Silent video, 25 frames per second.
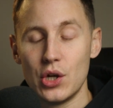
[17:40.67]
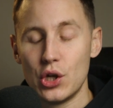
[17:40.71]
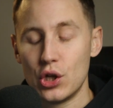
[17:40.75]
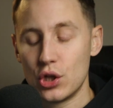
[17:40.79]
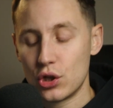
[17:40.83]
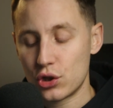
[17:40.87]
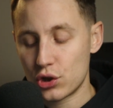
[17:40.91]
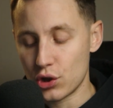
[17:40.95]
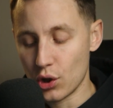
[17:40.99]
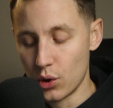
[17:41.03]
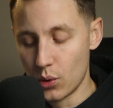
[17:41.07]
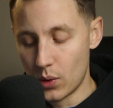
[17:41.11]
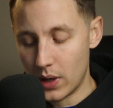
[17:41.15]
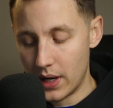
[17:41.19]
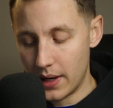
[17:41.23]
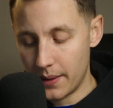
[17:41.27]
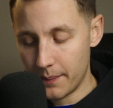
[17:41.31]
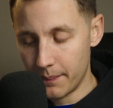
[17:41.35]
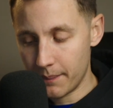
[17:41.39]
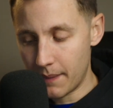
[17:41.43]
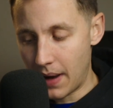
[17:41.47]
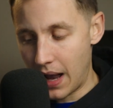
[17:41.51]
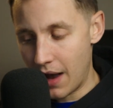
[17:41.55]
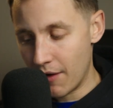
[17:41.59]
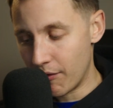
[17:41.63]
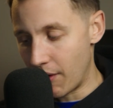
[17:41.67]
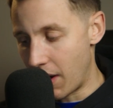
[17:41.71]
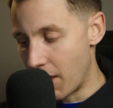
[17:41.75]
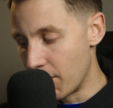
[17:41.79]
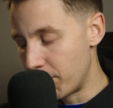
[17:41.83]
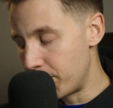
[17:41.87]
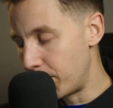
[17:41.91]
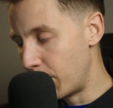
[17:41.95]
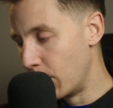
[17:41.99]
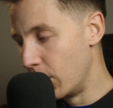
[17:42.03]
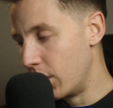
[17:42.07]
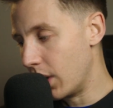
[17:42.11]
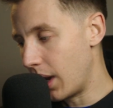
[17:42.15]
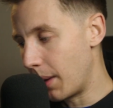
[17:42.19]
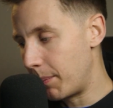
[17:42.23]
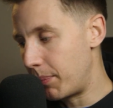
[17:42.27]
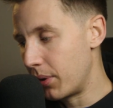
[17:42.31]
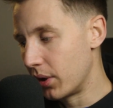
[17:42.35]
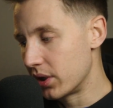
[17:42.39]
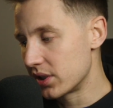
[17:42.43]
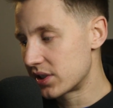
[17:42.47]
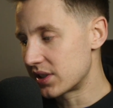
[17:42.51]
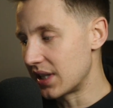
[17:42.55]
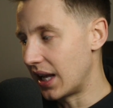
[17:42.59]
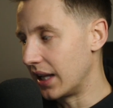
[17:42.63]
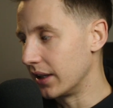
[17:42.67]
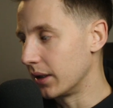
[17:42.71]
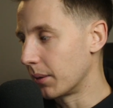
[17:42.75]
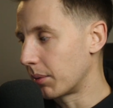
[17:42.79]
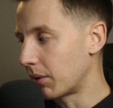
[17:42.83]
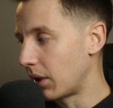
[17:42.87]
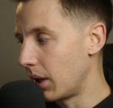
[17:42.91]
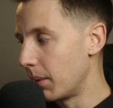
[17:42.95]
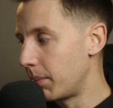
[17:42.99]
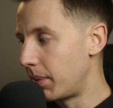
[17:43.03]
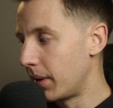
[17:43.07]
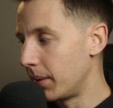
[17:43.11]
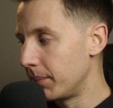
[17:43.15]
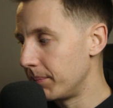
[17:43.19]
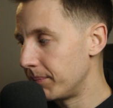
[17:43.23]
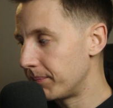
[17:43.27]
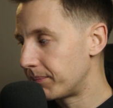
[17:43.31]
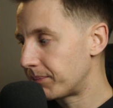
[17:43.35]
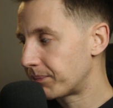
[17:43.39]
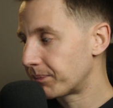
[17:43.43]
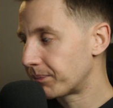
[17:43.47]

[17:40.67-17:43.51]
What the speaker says: So I've put a stand-up clip up